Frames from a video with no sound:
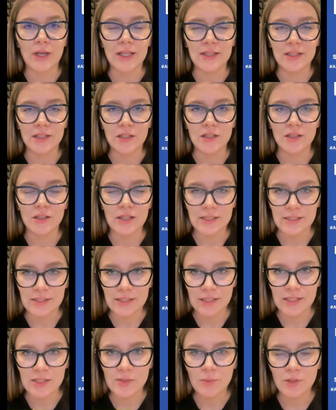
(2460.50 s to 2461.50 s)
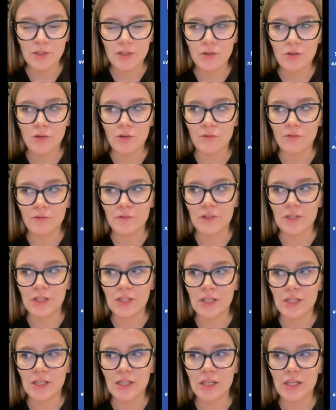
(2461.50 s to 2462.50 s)
ethical assessment of
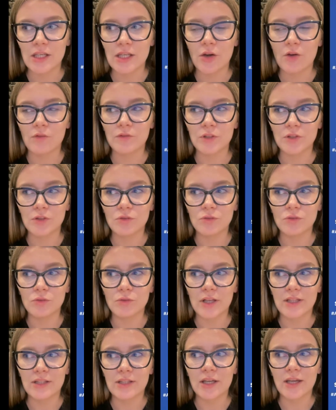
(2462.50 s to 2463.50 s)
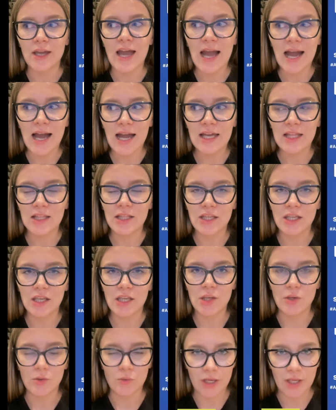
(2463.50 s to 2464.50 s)
the tool, and I
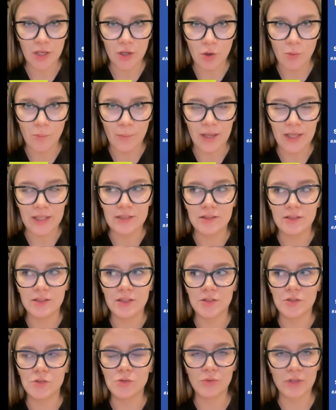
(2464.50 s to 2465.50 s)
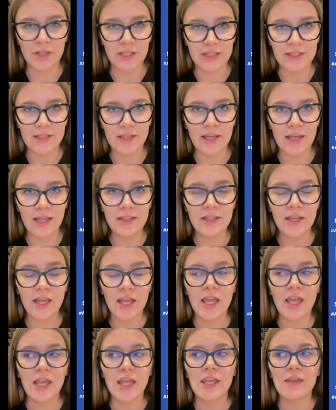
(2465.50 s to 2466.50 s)
highly recommend doing that
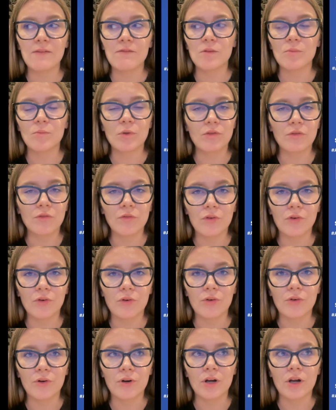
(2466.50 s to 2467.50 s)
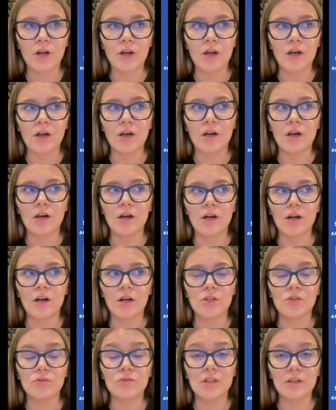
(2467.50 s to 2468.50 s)
even before
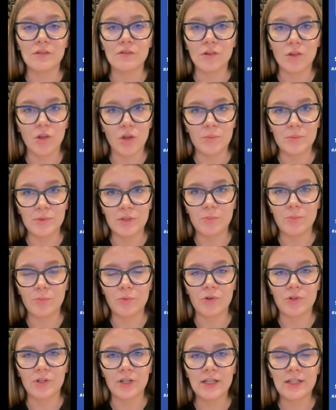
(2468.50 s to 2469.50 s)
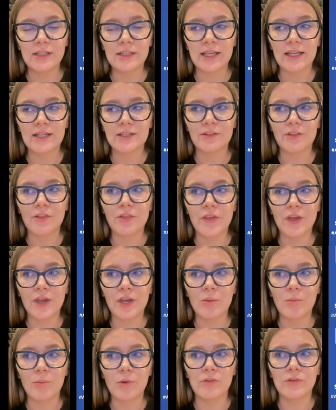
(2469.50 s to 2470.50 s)
you develop the product, and think
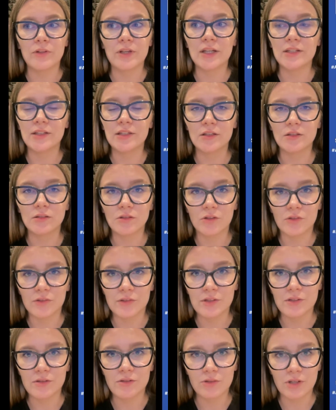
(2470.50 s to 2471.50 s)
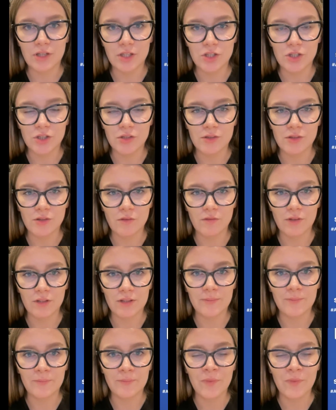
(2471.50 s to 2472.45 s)
about the ethical considerations of it.